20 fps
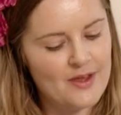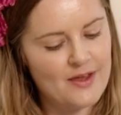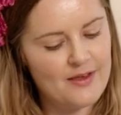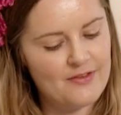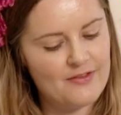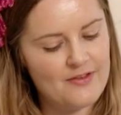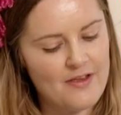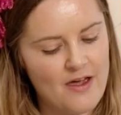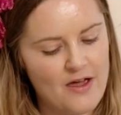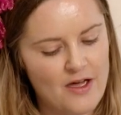
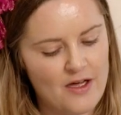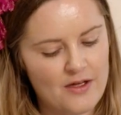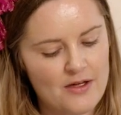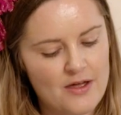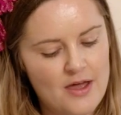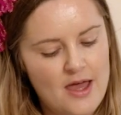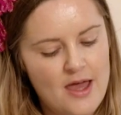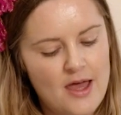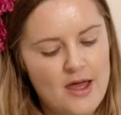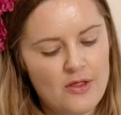So
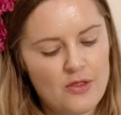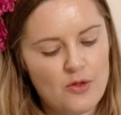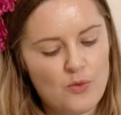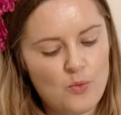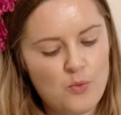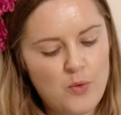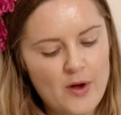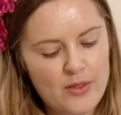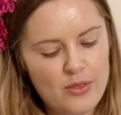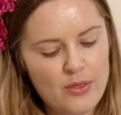the
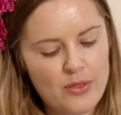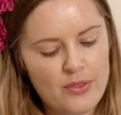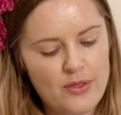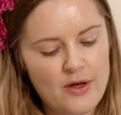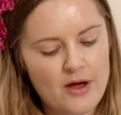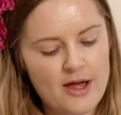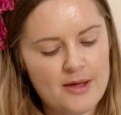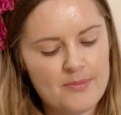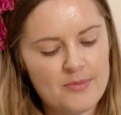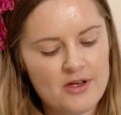width
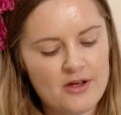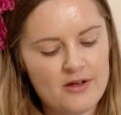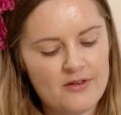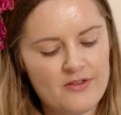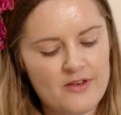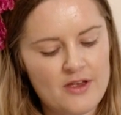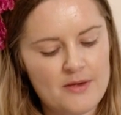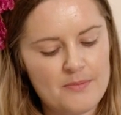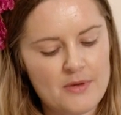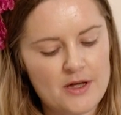that I'm
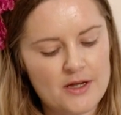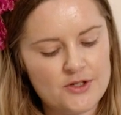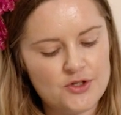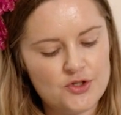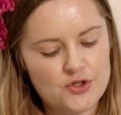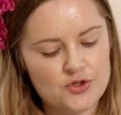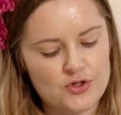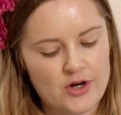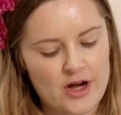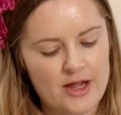cutting my
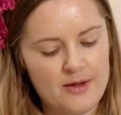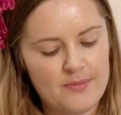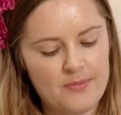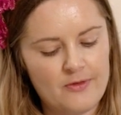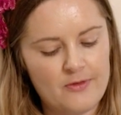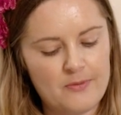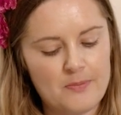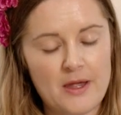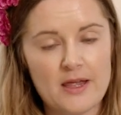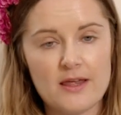
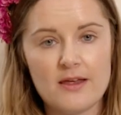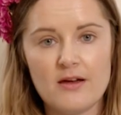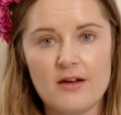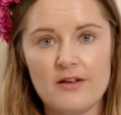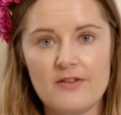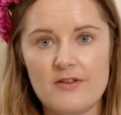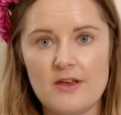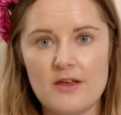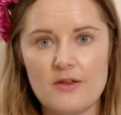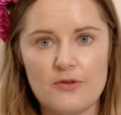strips by
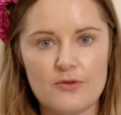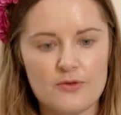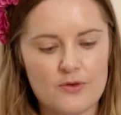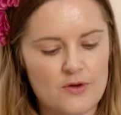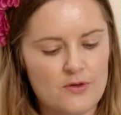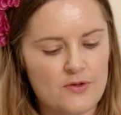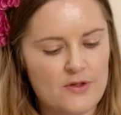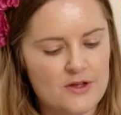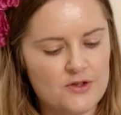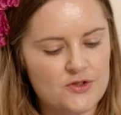cutting
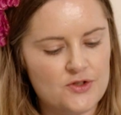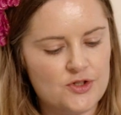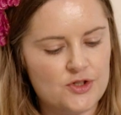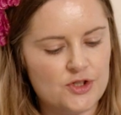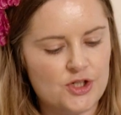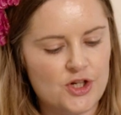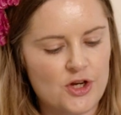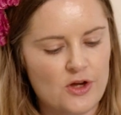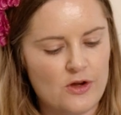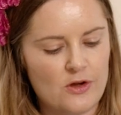through this
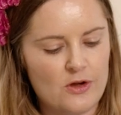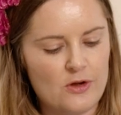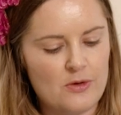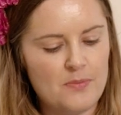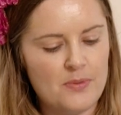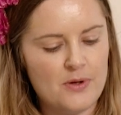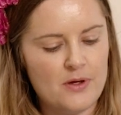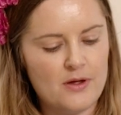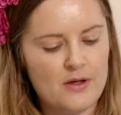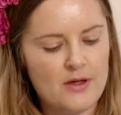
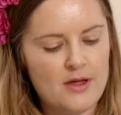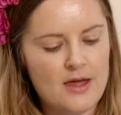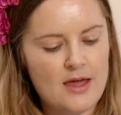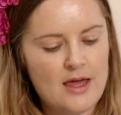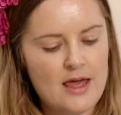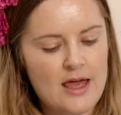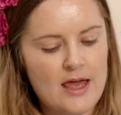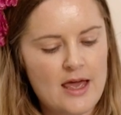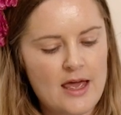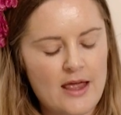tube
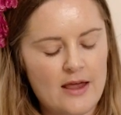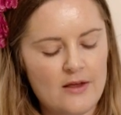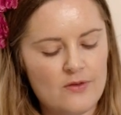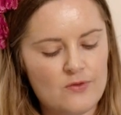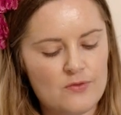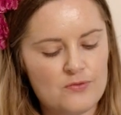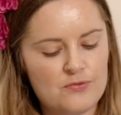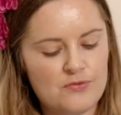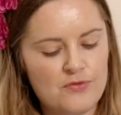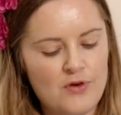
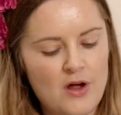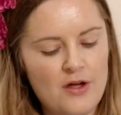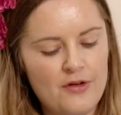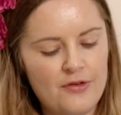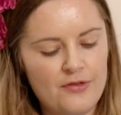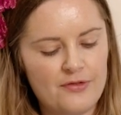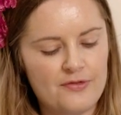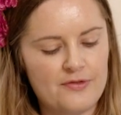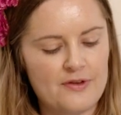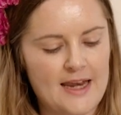is
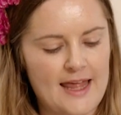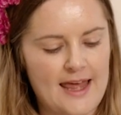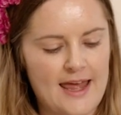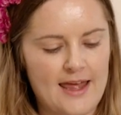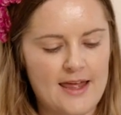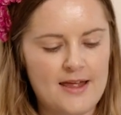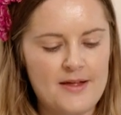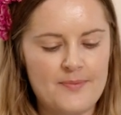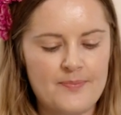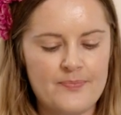
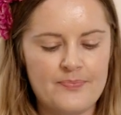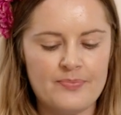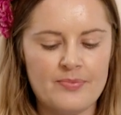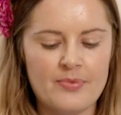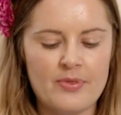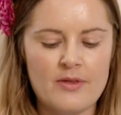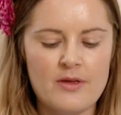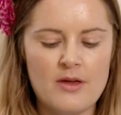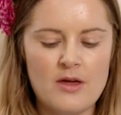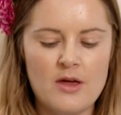roughly
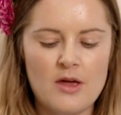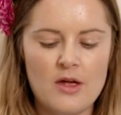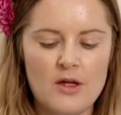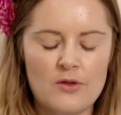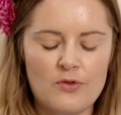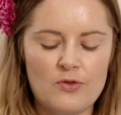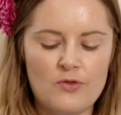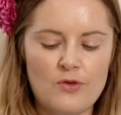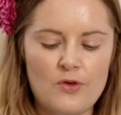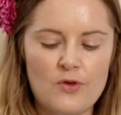
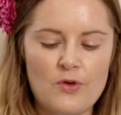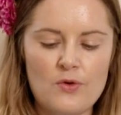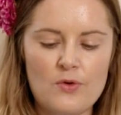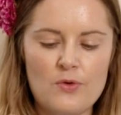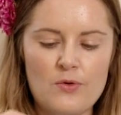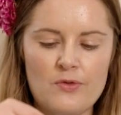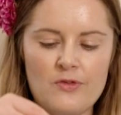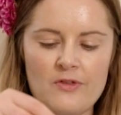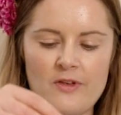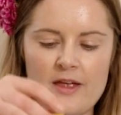
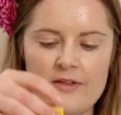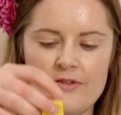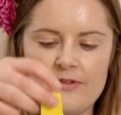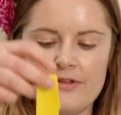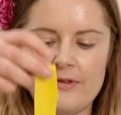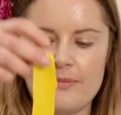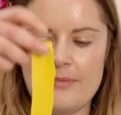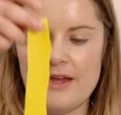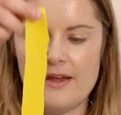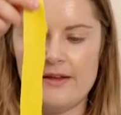2
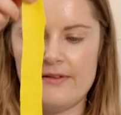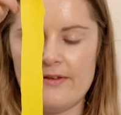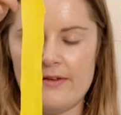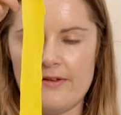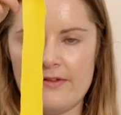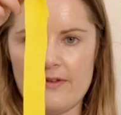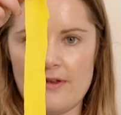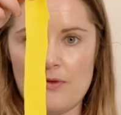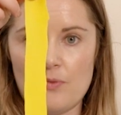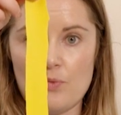
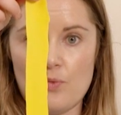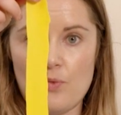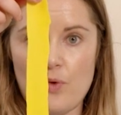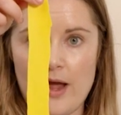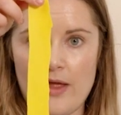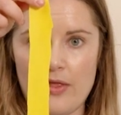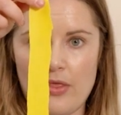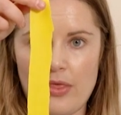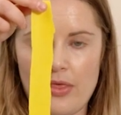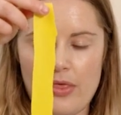centimeters in
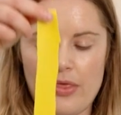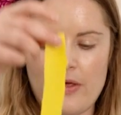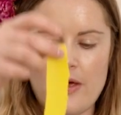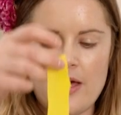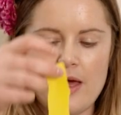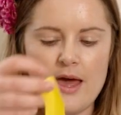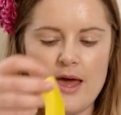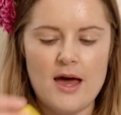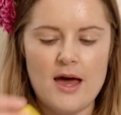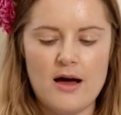width.
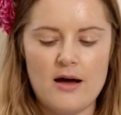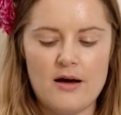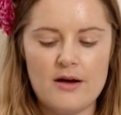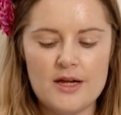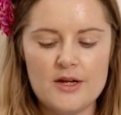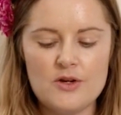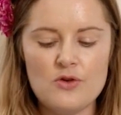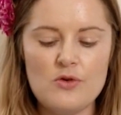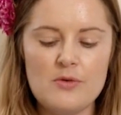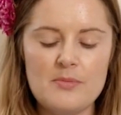
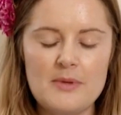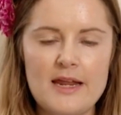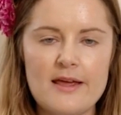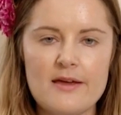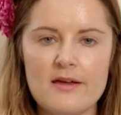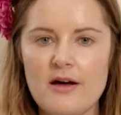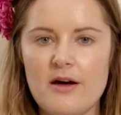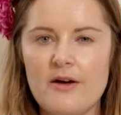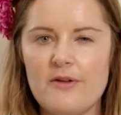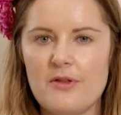I normally
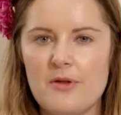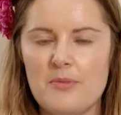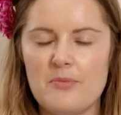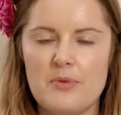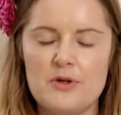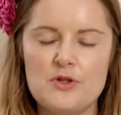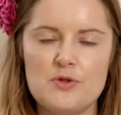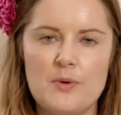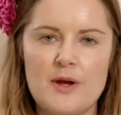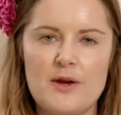cut them
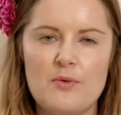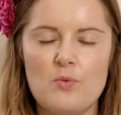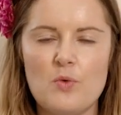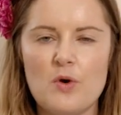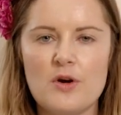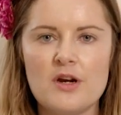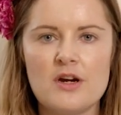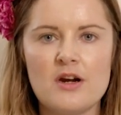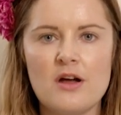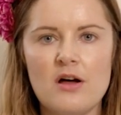between
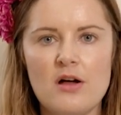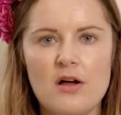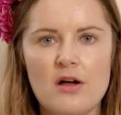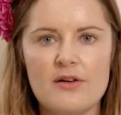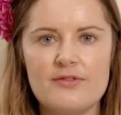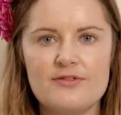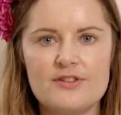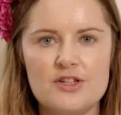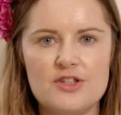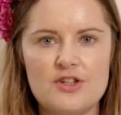
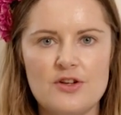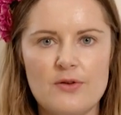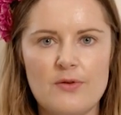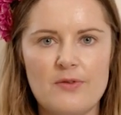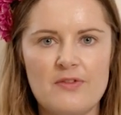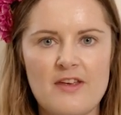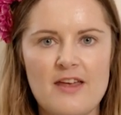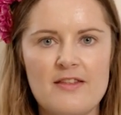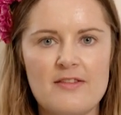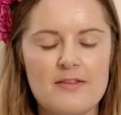1.5 to 2
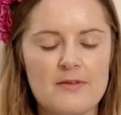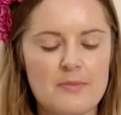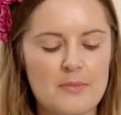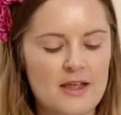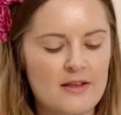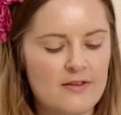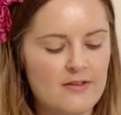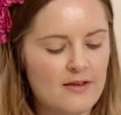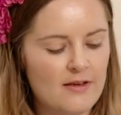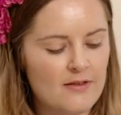
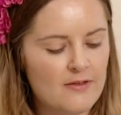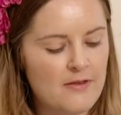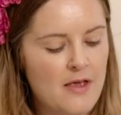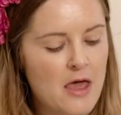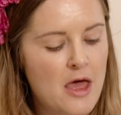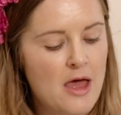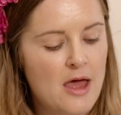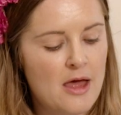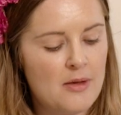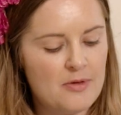centimeters,
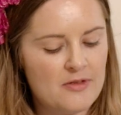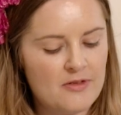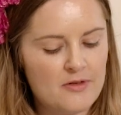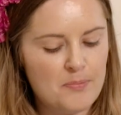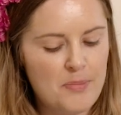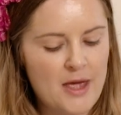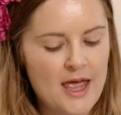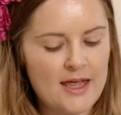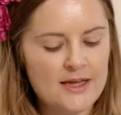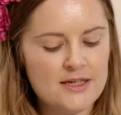but
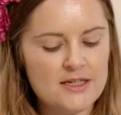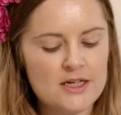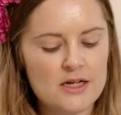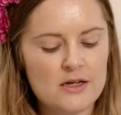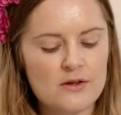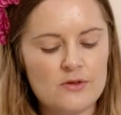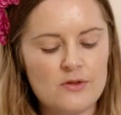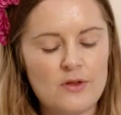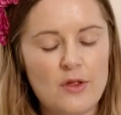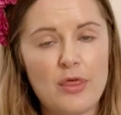
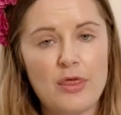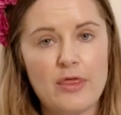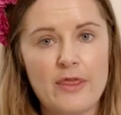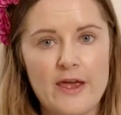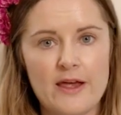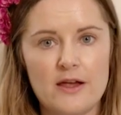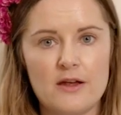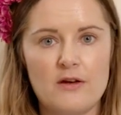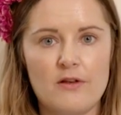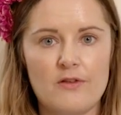depending on the
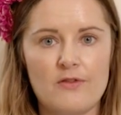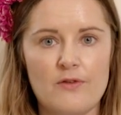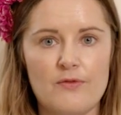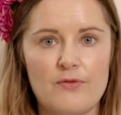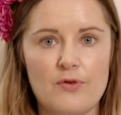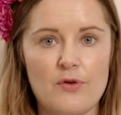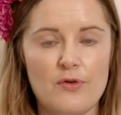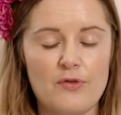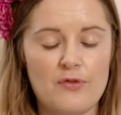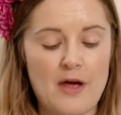thickness
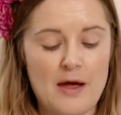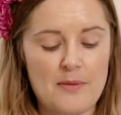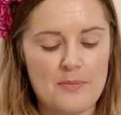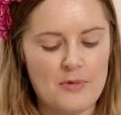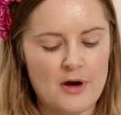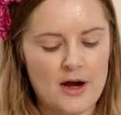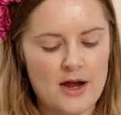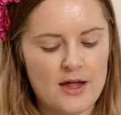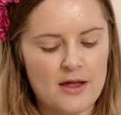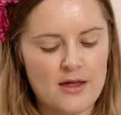of your
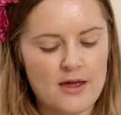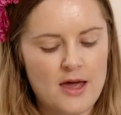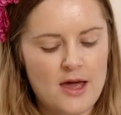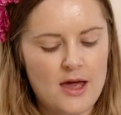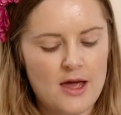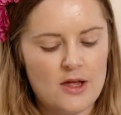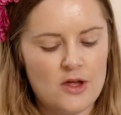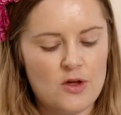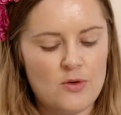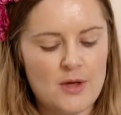fabric,
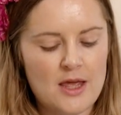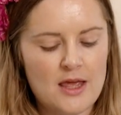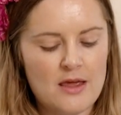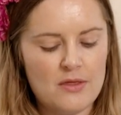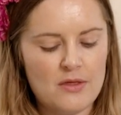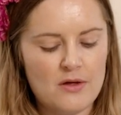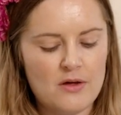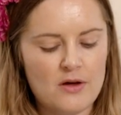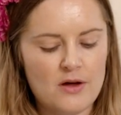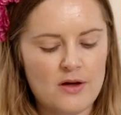you
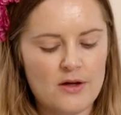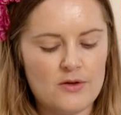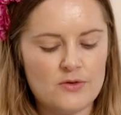either cut